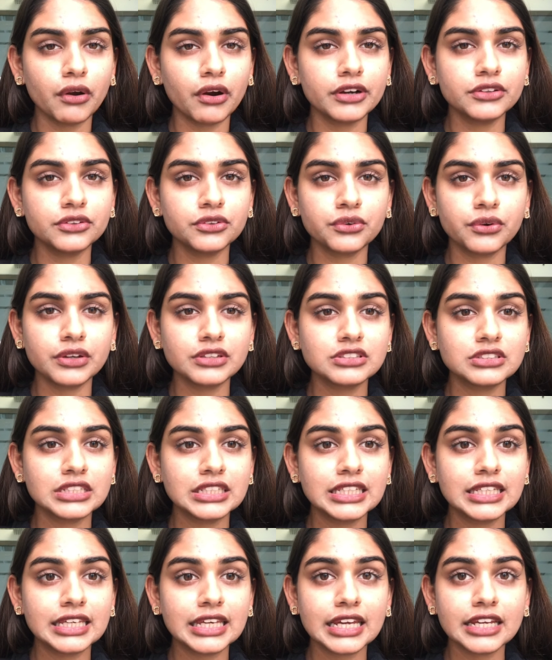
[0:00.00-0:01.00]

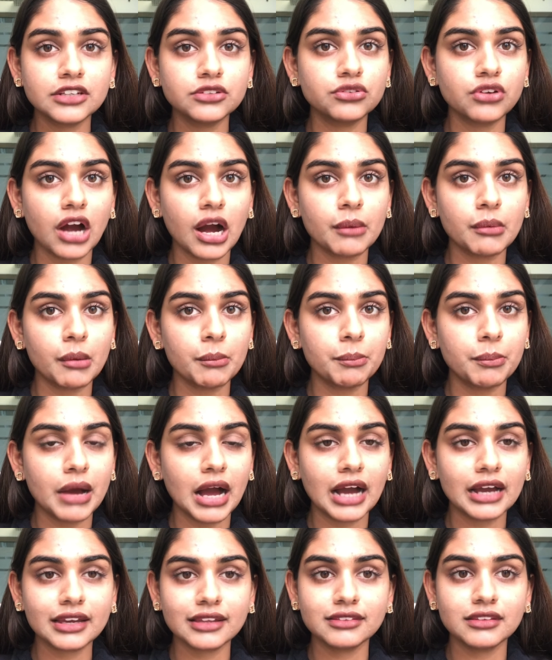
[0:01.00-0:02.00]
bloodthirsty K-drama
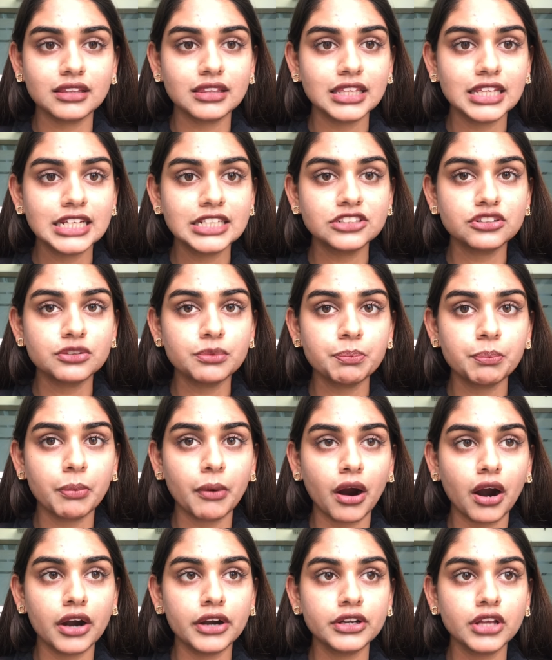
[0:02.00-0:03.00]
back in the later
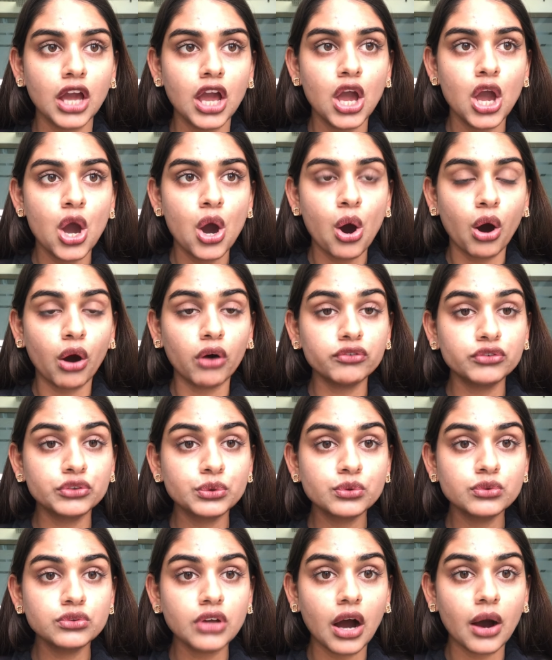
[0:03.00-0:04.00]
part of
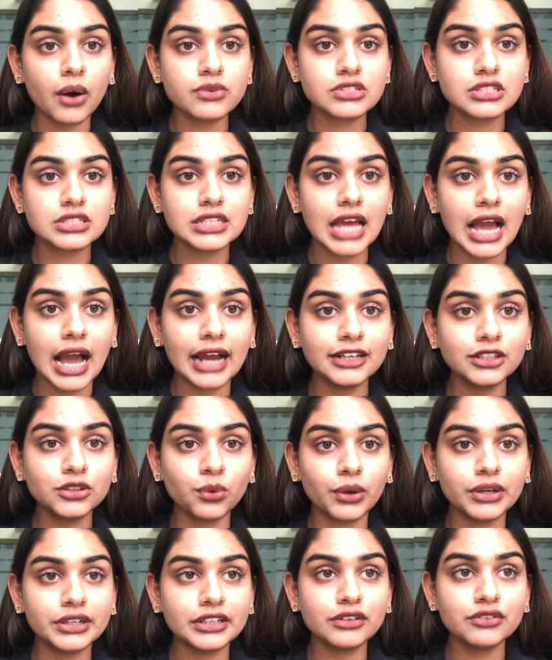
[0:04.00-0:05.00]

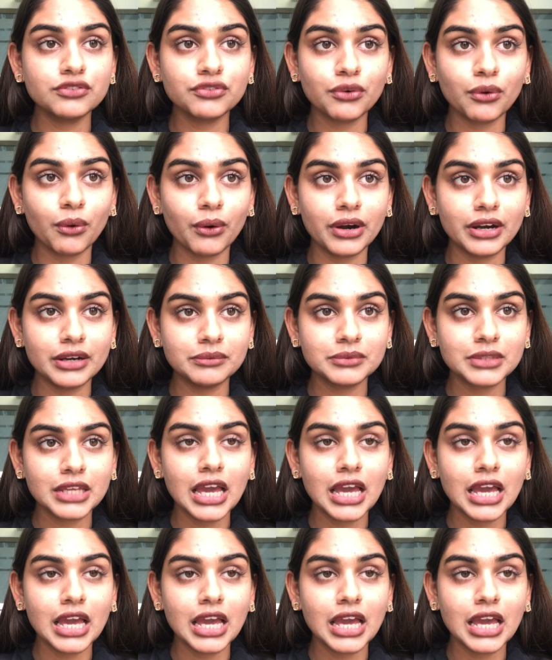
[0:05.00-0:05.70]
2024.